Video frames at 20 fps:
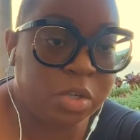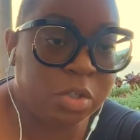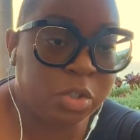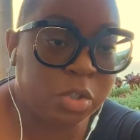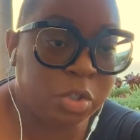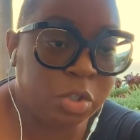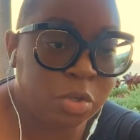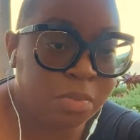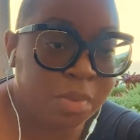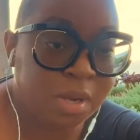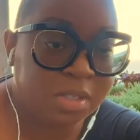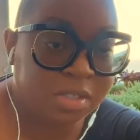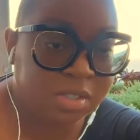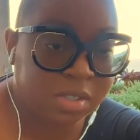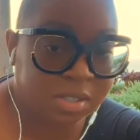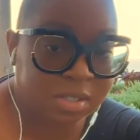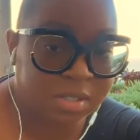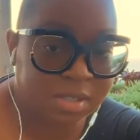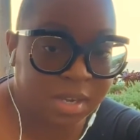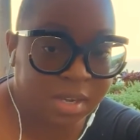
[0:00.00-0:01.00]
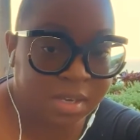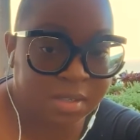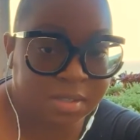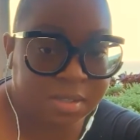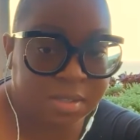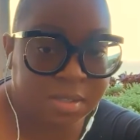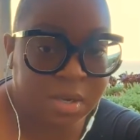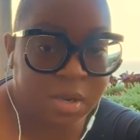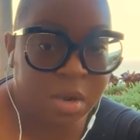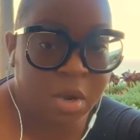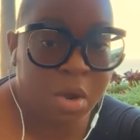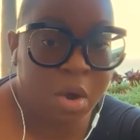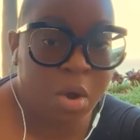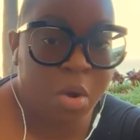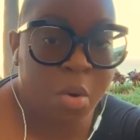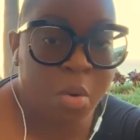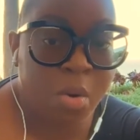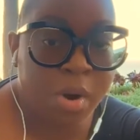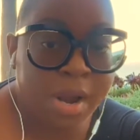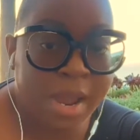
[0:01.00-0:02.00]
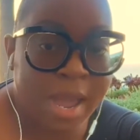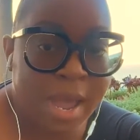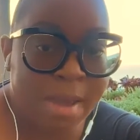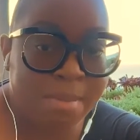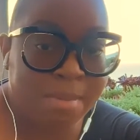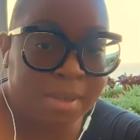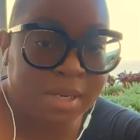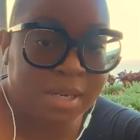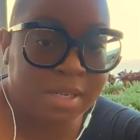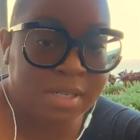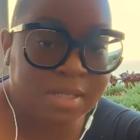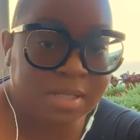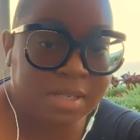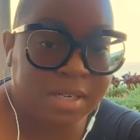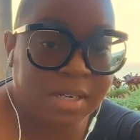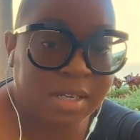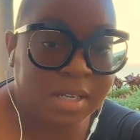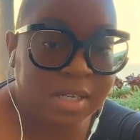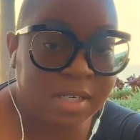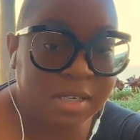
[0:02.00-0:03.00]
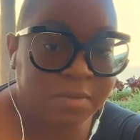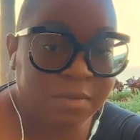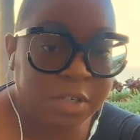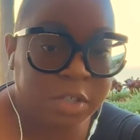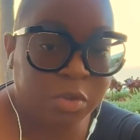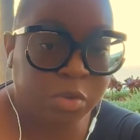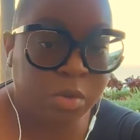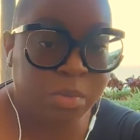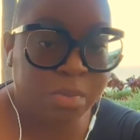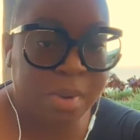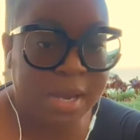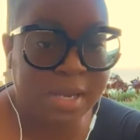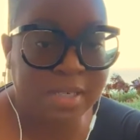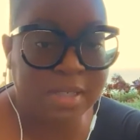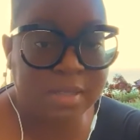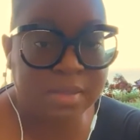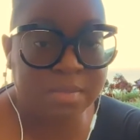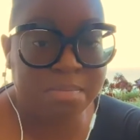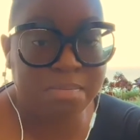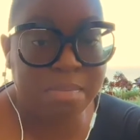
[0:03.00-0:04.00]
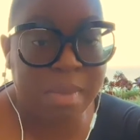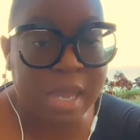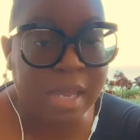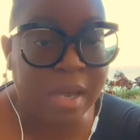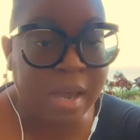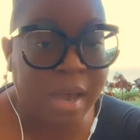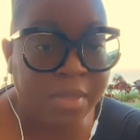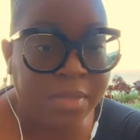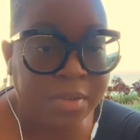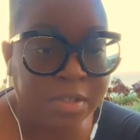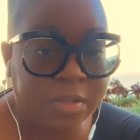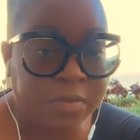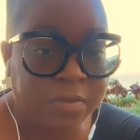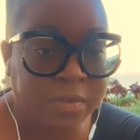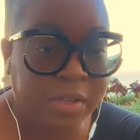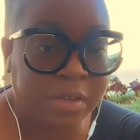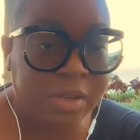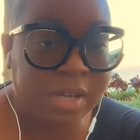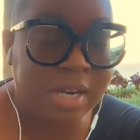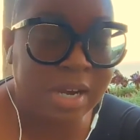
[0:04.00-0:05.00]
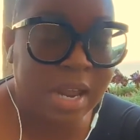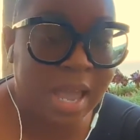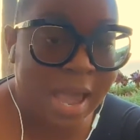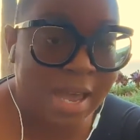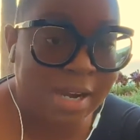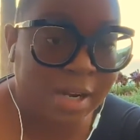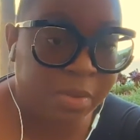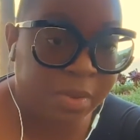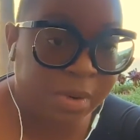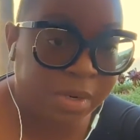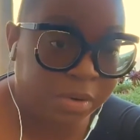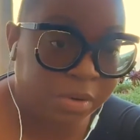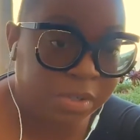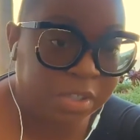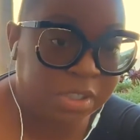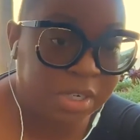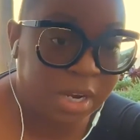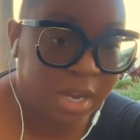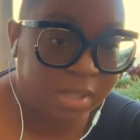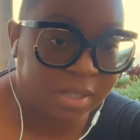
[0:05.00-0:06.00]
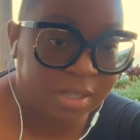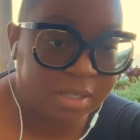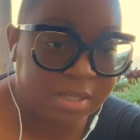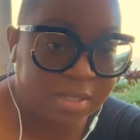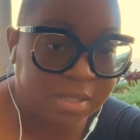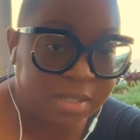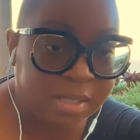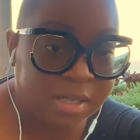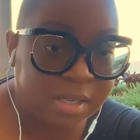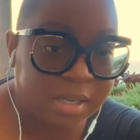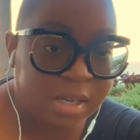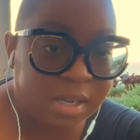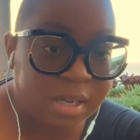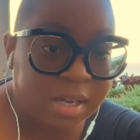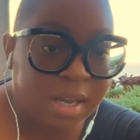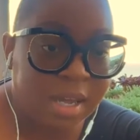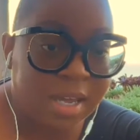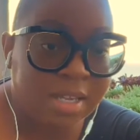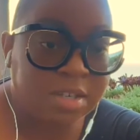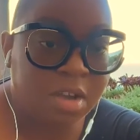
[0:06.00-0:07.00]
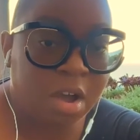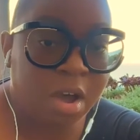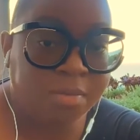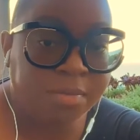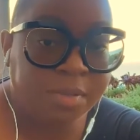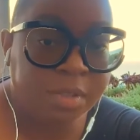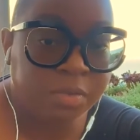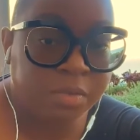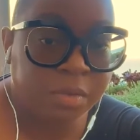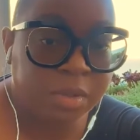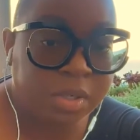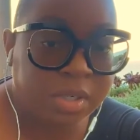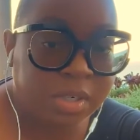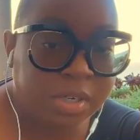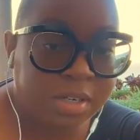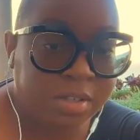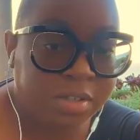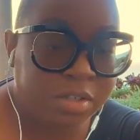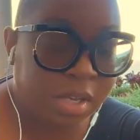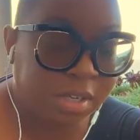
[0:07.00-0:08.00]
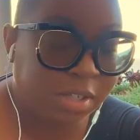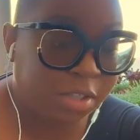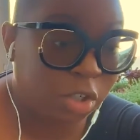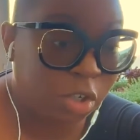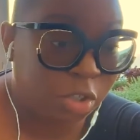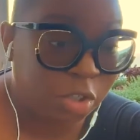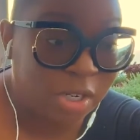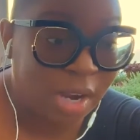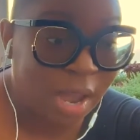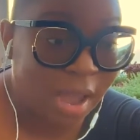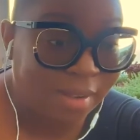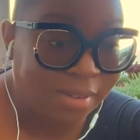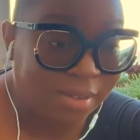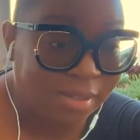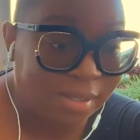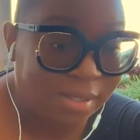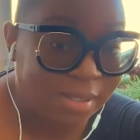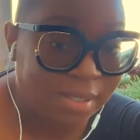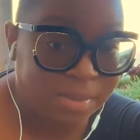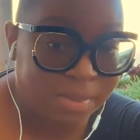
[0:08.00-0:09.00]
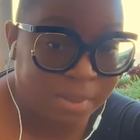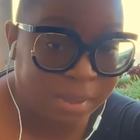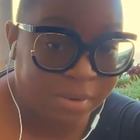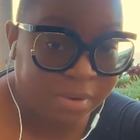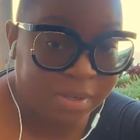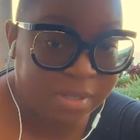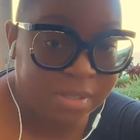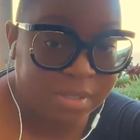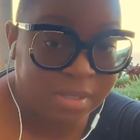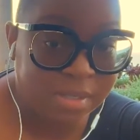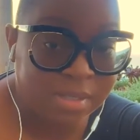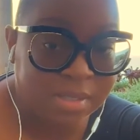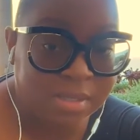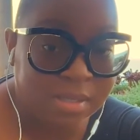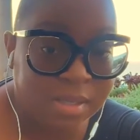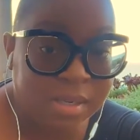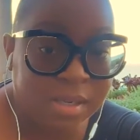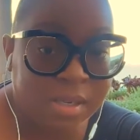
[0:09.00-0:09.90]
too much success or happiness, an individual might make others feel inadequate or jealous. It's often rooted in like your childhood experiences.